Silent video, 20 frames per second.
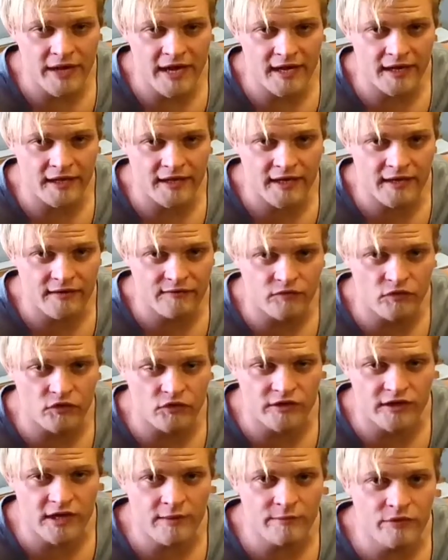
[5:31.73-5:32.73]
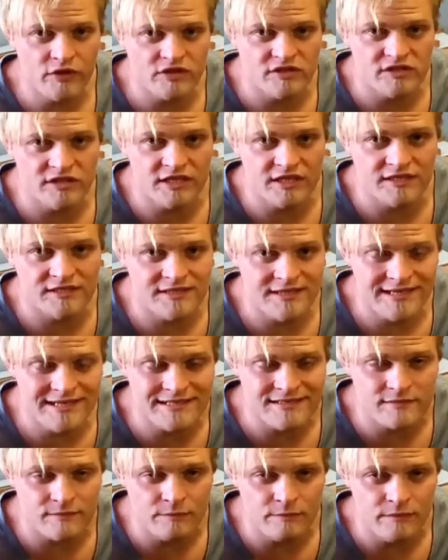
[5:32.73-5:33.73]
back and for number 6
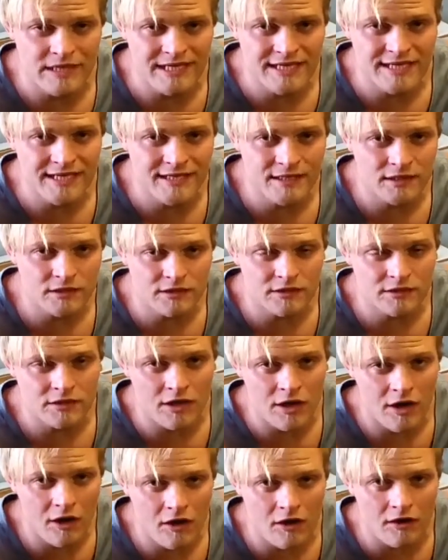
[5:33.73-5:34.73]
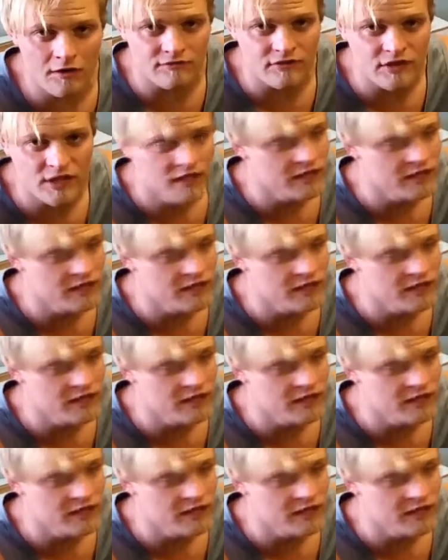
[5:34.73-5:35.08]
is medial cough.